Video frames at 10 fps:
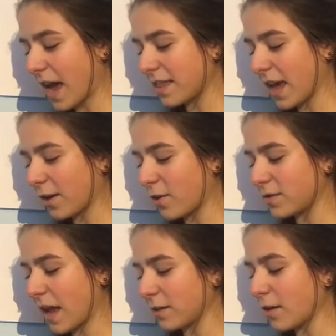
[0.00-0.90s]
that goes
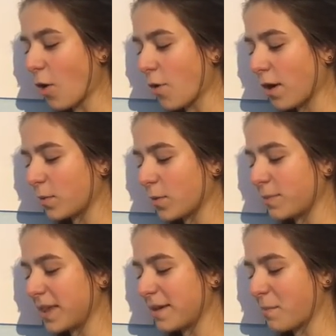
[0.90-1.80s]
down lower will
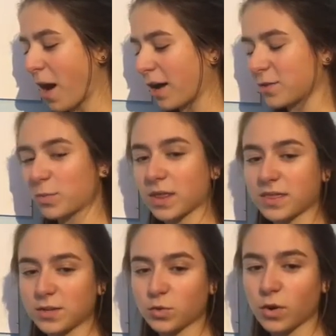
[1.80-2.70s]
be the box with
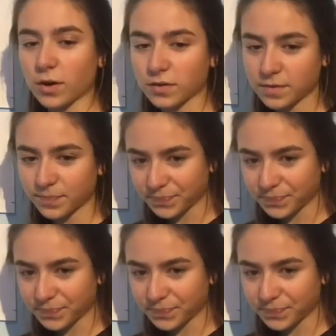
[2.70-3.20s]
the tools.